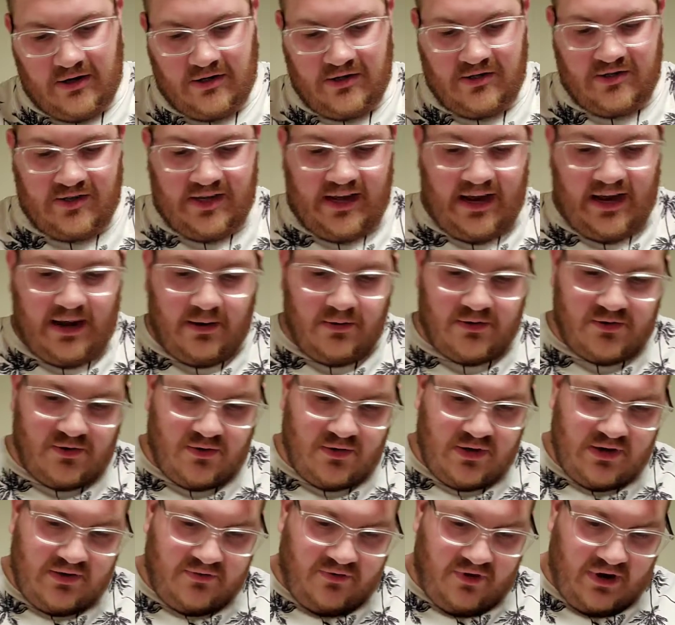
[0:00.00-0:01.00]
Or I should say, I
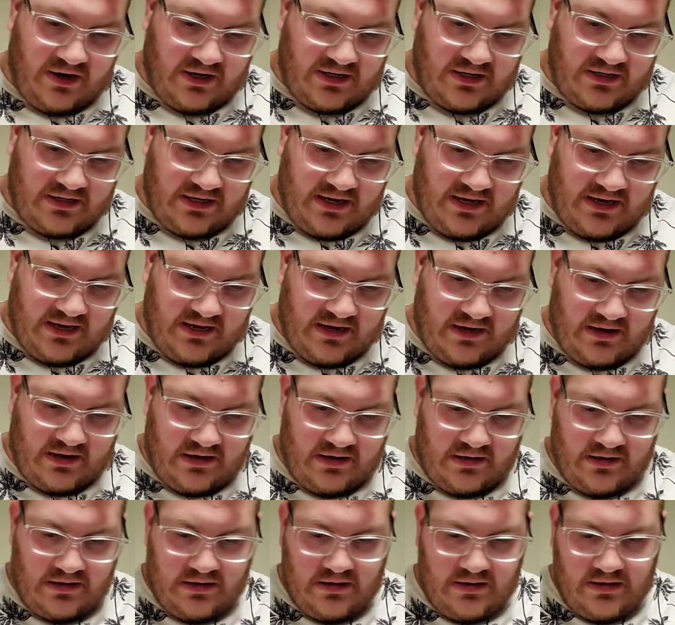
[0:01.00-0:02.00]
was really fucking
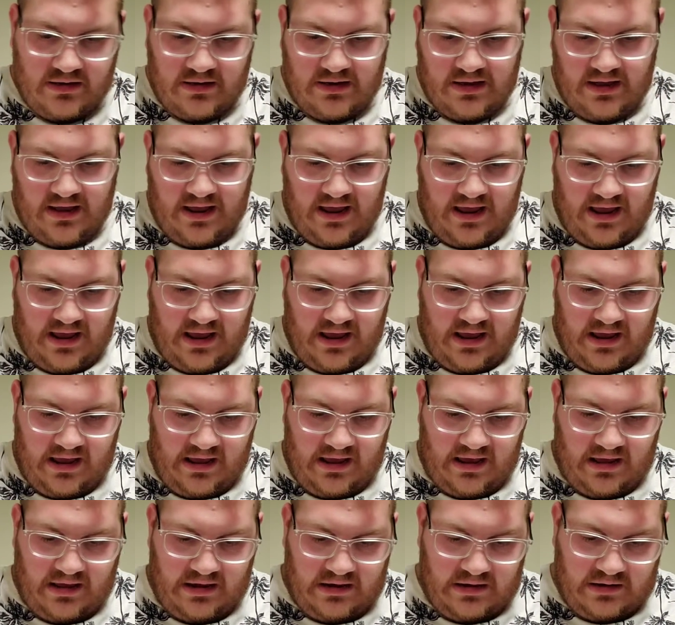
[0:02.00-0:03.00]
tired.
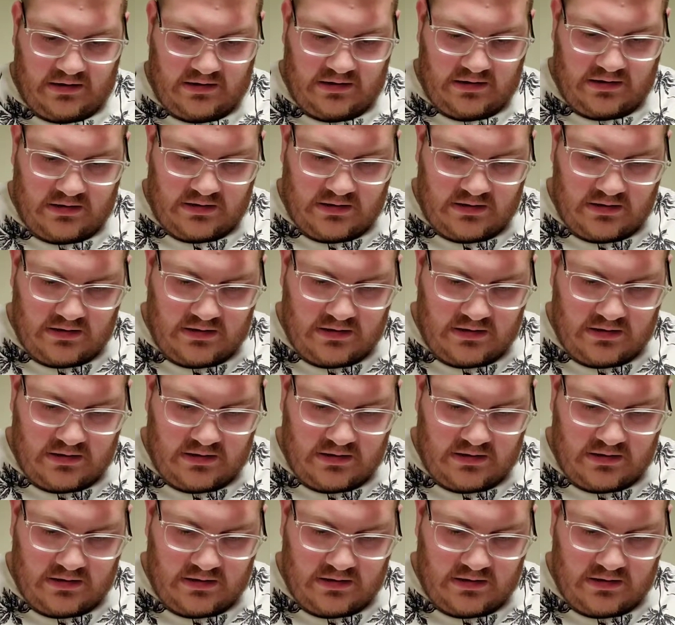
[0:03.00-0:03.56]
And